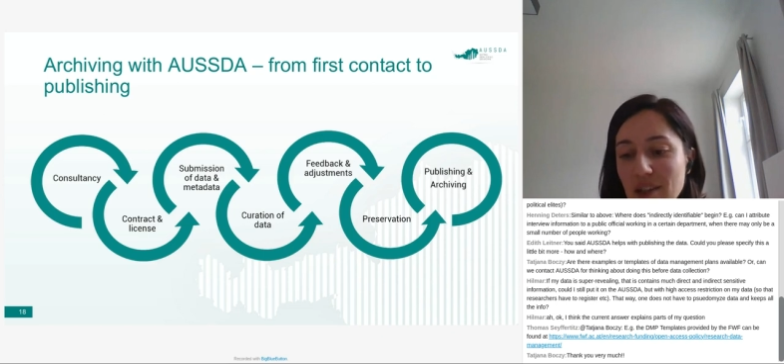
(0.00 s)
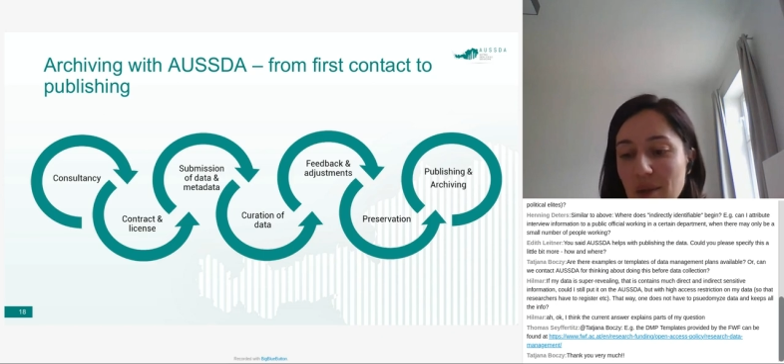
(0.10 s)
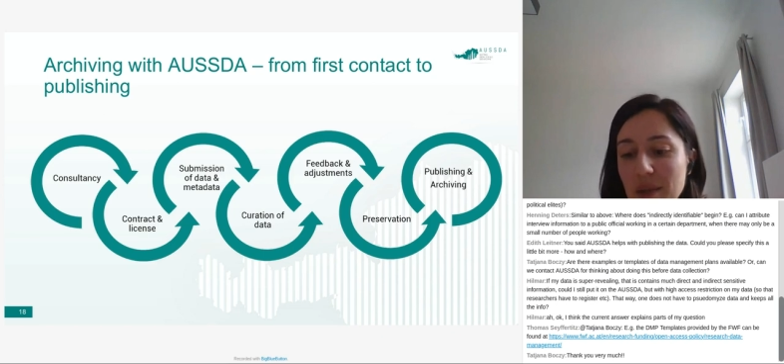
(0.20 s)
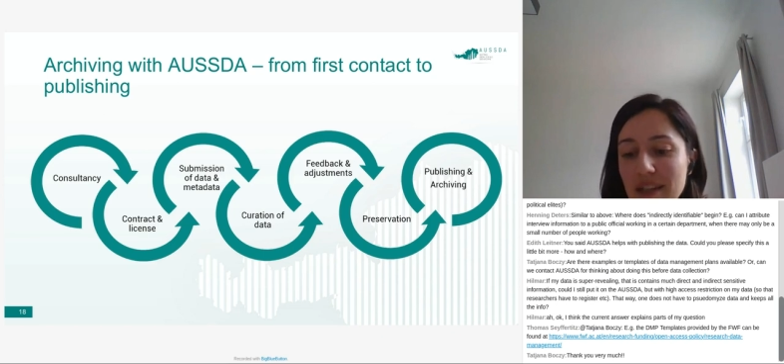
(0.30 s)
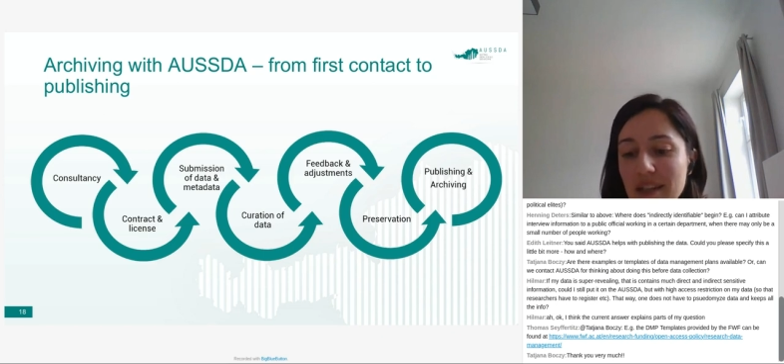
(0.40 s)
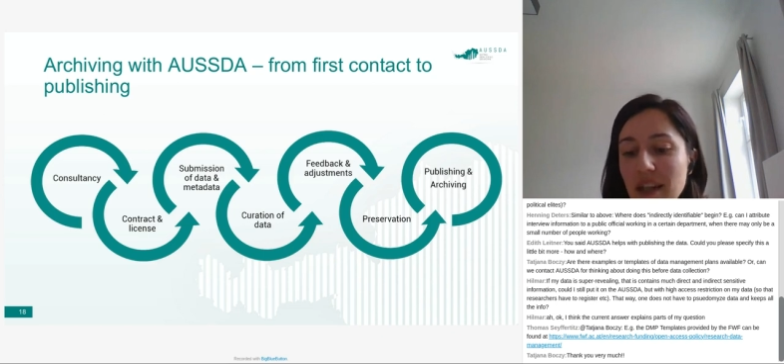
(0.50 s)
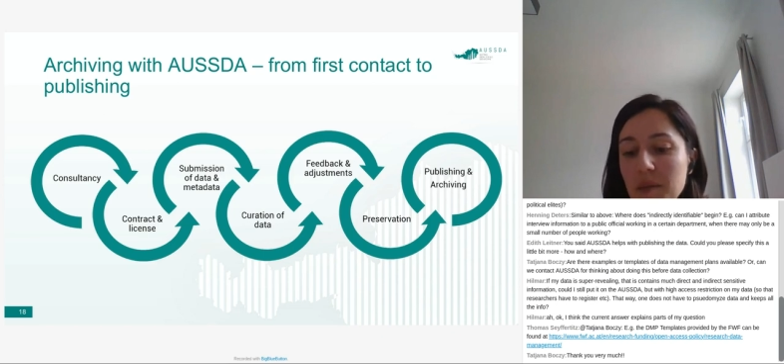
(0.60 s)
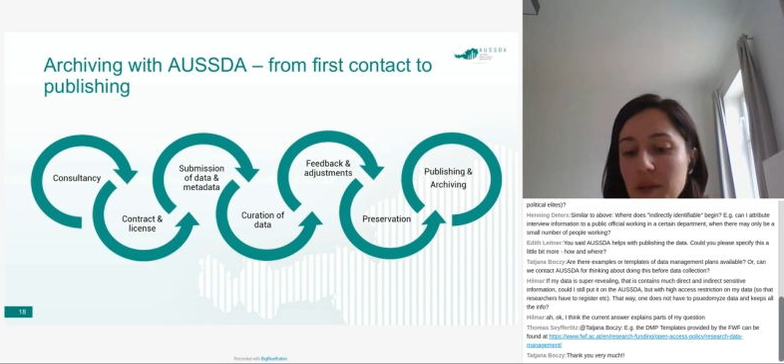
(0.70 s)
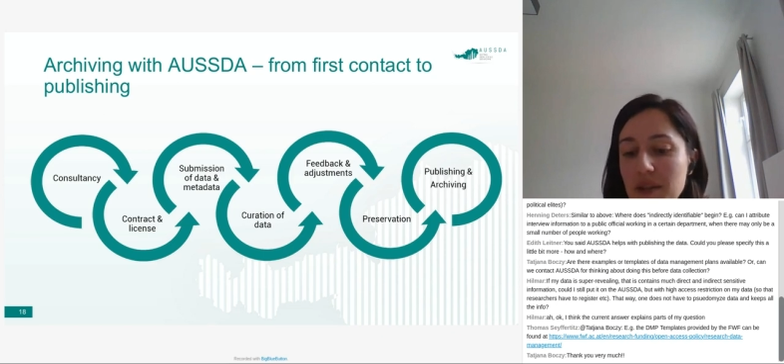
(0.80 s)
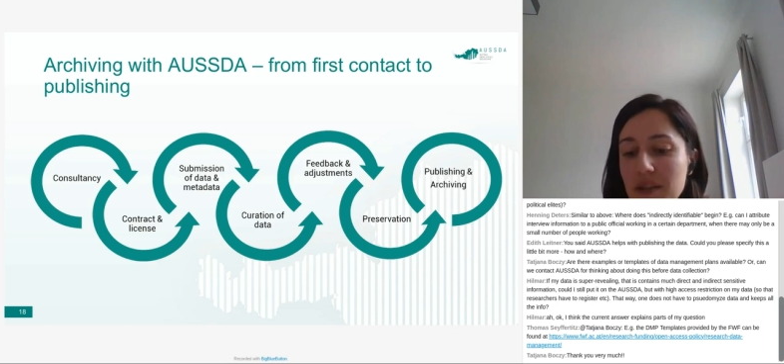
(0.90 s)
topic
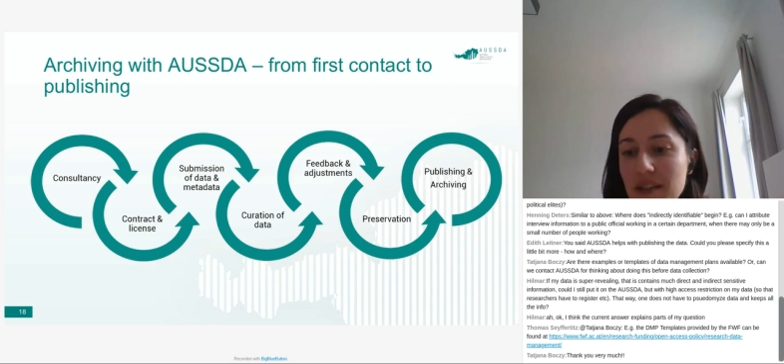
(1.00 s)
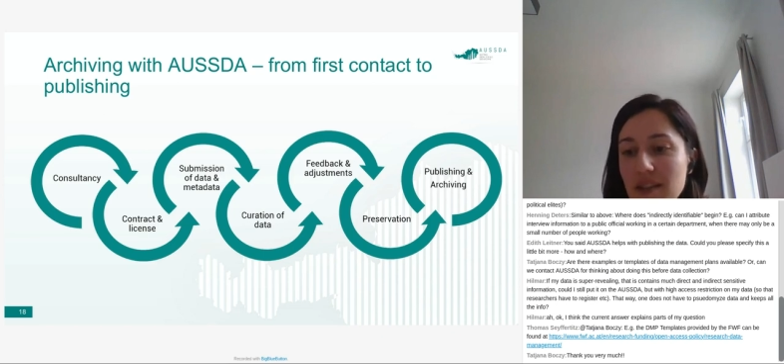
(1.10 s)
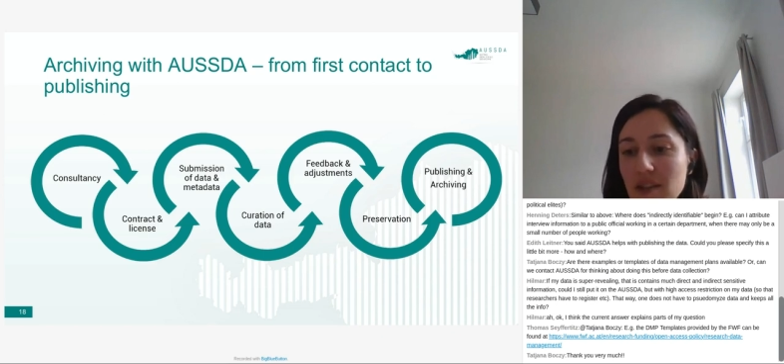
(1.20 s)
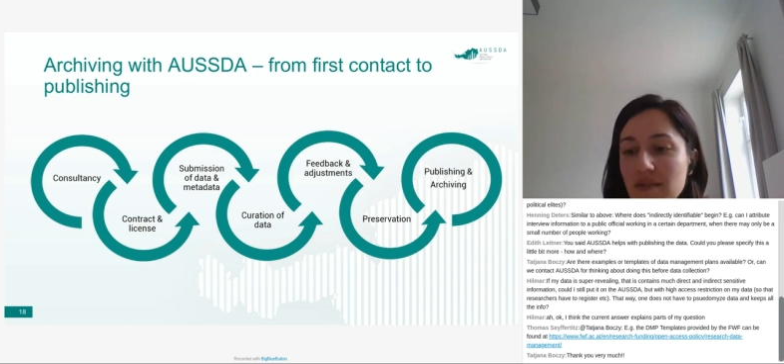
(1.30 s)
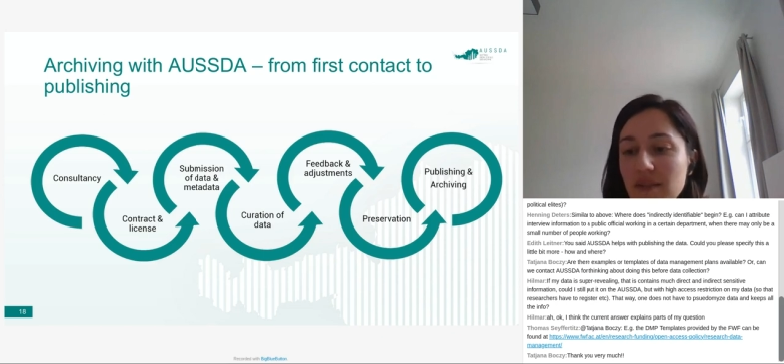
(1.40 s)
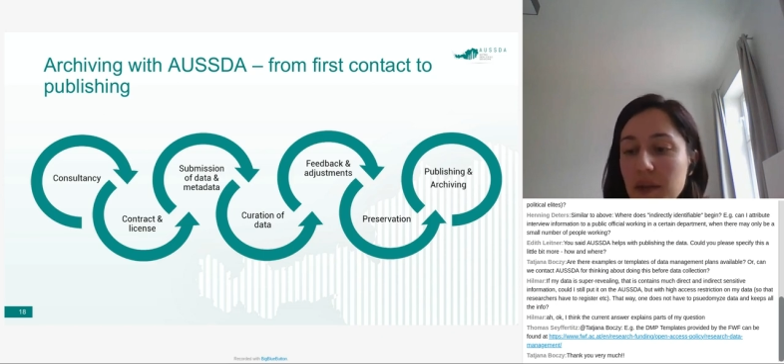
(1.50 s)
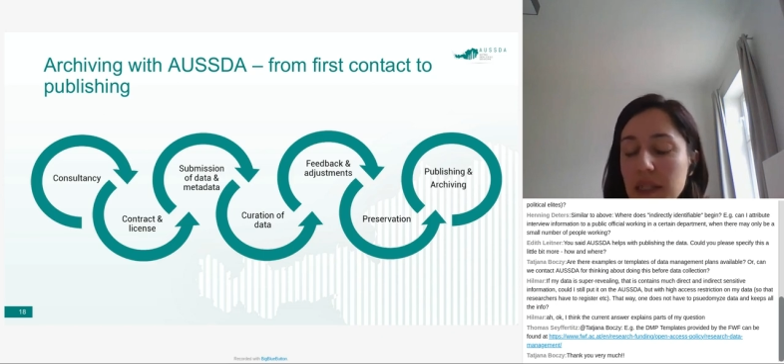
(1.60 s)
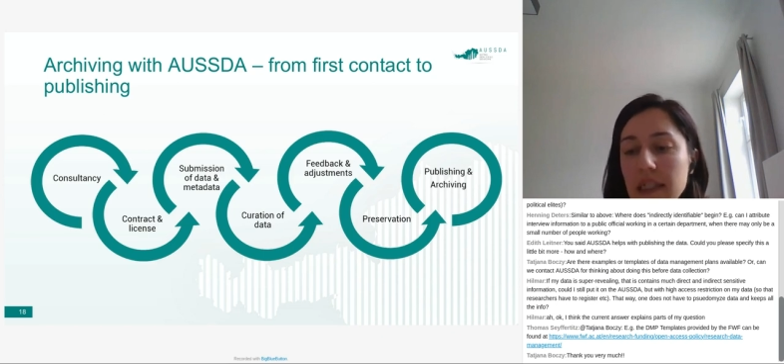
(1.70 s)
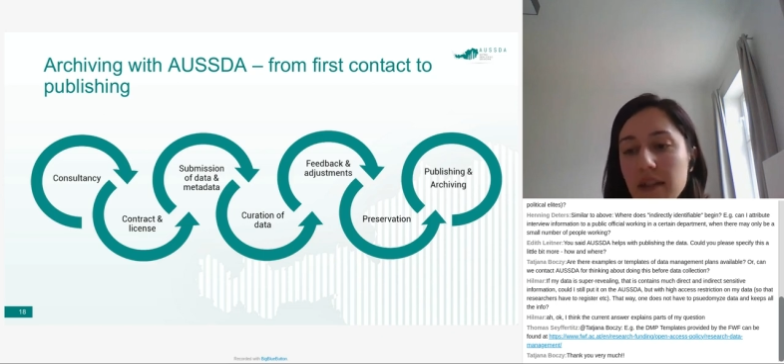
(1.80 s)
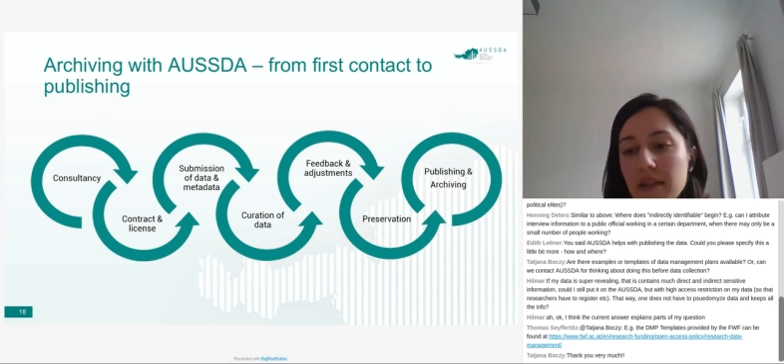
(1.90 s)
because this is not very
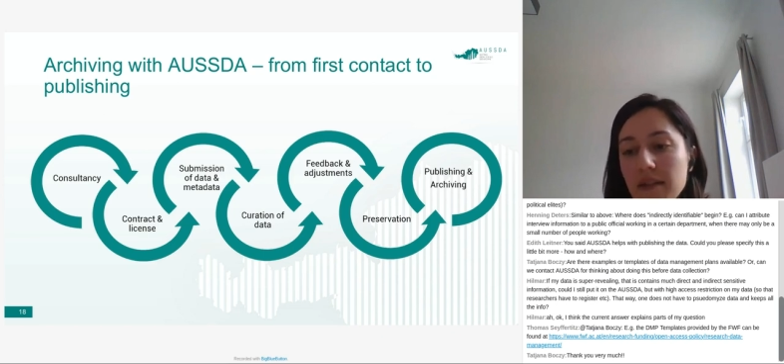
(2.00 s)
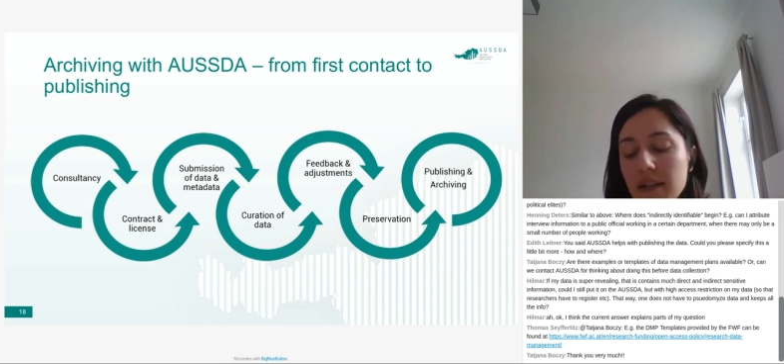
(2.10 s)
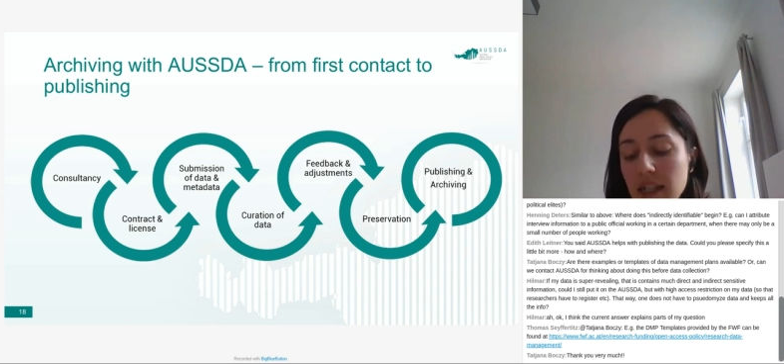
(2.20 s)
clear.